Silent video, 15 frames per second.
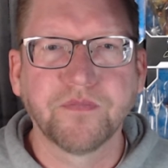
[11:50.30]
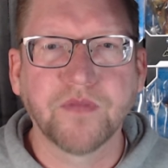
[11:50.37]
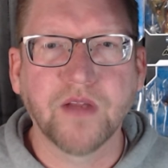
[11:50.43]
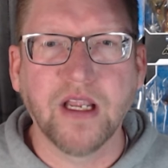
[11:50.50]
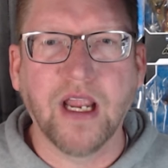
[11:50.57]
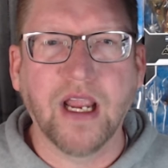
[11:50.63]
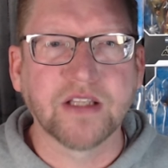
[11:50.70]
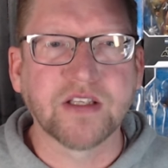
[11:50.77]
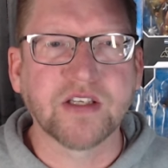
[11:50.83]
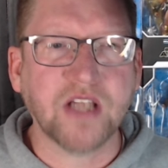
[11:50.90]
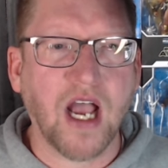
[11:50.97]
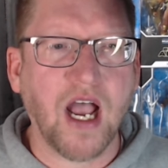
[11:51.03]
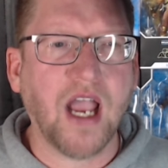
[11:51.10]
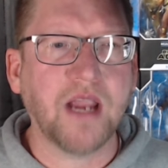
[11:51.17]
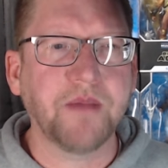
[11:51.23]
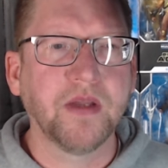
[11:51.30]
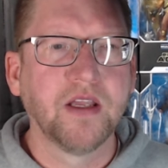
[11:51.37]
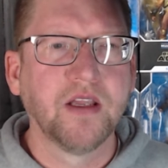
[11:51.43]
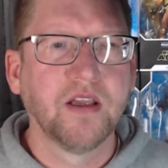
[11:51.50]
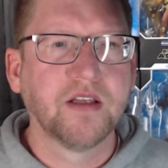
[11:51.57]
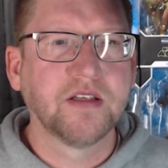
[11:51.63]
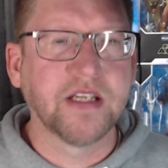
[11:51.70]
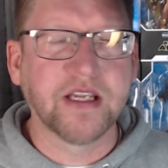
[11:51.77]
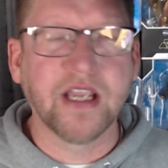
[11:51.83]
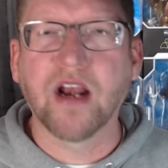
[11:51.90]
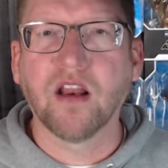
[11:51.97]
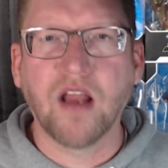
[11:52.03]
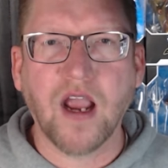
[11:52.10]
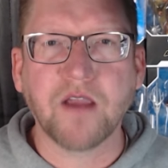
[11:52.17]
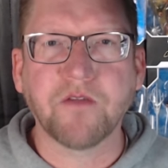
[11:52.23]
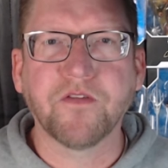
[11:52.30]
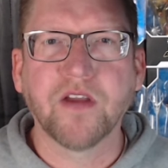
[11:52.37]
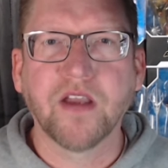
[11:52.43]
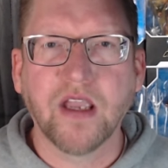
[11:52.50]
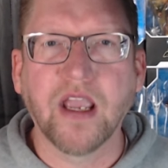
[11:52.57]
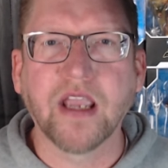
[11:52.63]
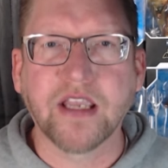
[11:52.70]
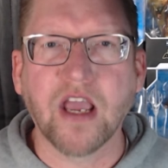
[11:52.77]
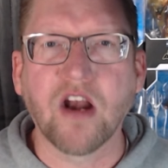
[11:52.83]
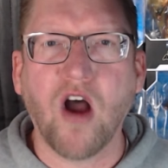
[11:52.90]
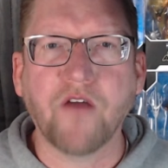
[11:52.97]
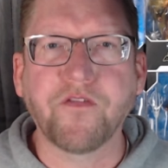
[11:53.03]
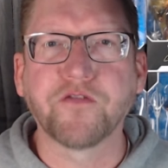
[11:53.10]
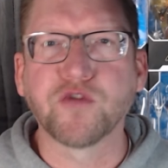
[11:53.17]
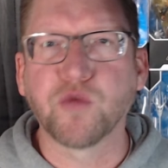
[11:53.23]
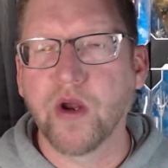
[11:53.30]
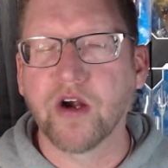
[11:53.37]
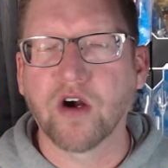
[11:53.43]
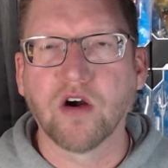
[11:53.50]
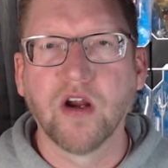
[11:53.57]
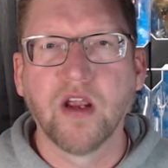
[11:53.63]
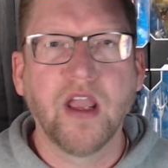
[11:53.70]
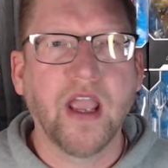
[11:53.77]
it's time to get a life and get off of Twitter